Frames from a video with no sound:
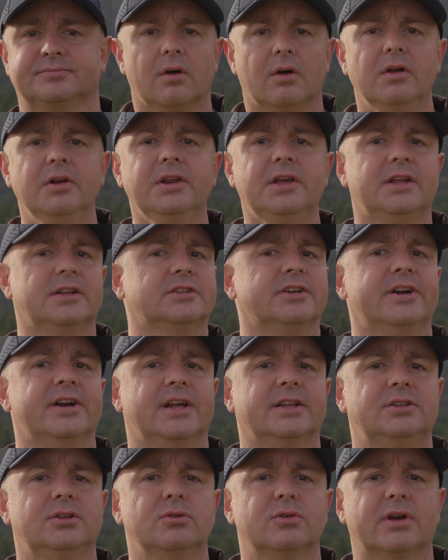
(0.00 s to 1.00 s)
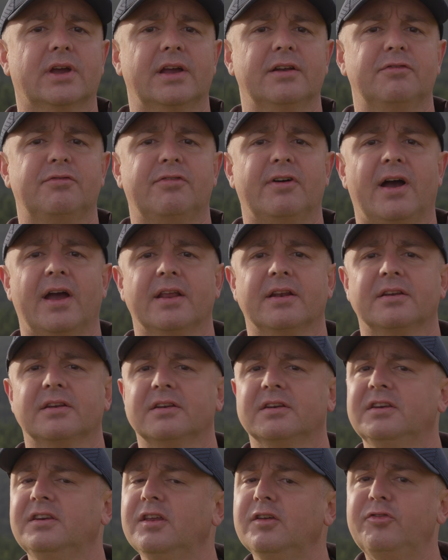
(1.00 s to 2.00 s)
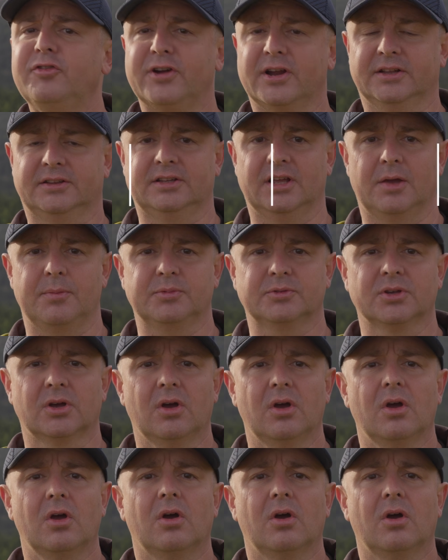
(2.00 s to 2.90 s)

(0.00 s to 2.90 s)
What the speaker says: On the internet you can find different tips